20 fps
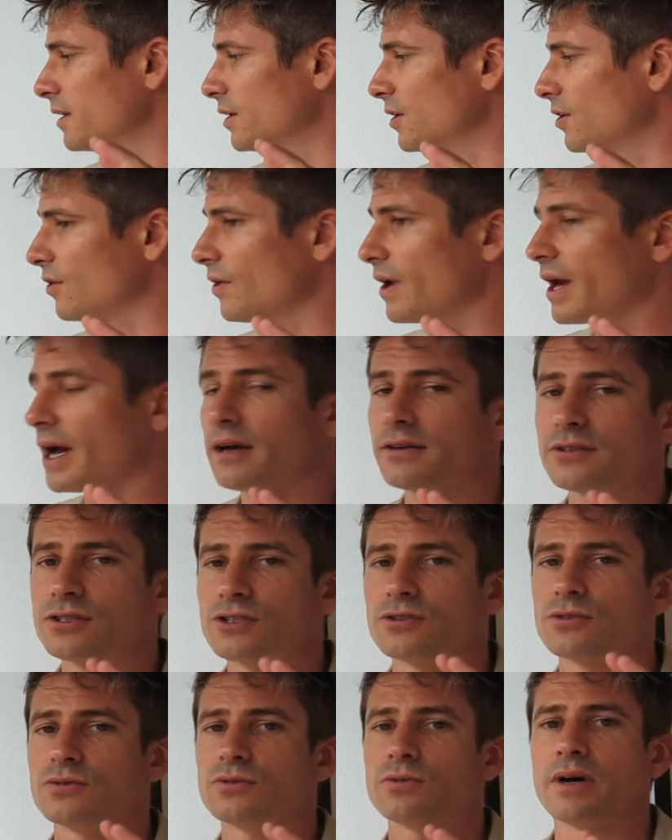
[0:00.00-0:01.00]
how
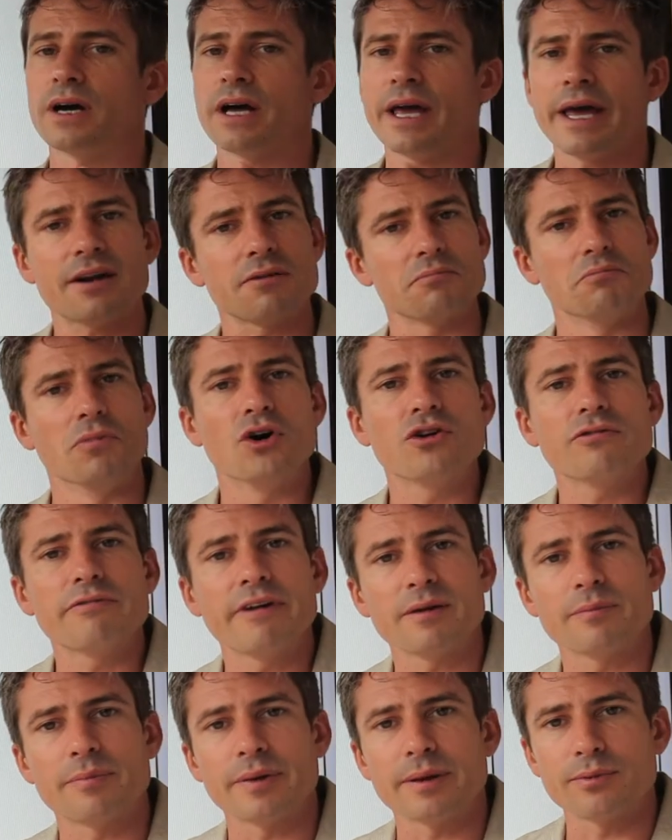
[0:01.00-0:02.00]
to
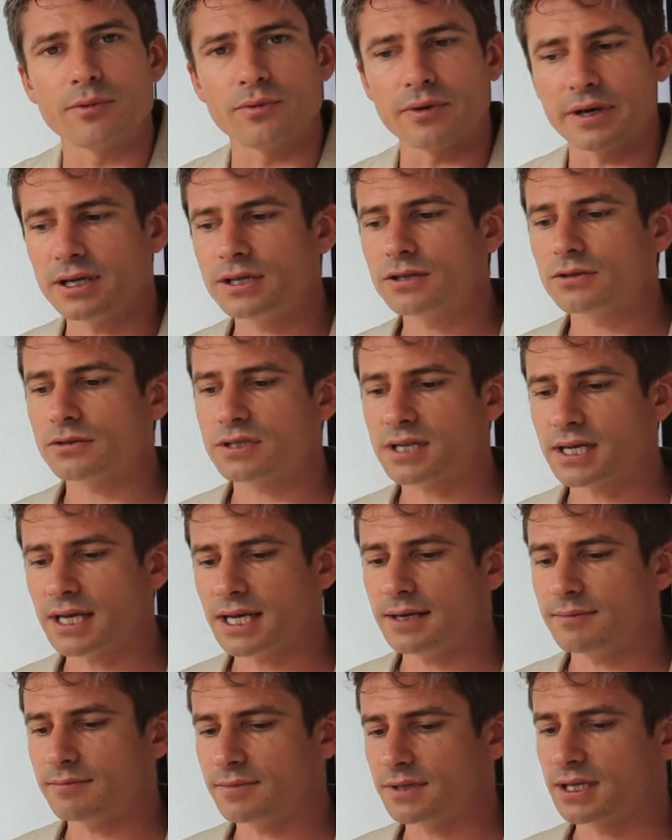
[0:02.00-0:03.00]
motivate people in your
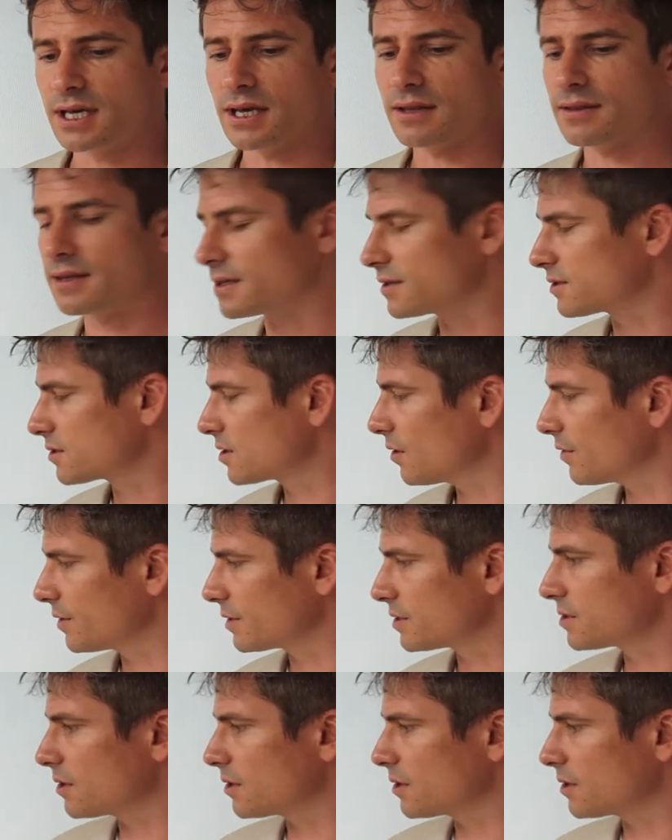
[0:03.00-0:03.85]
team to get things going.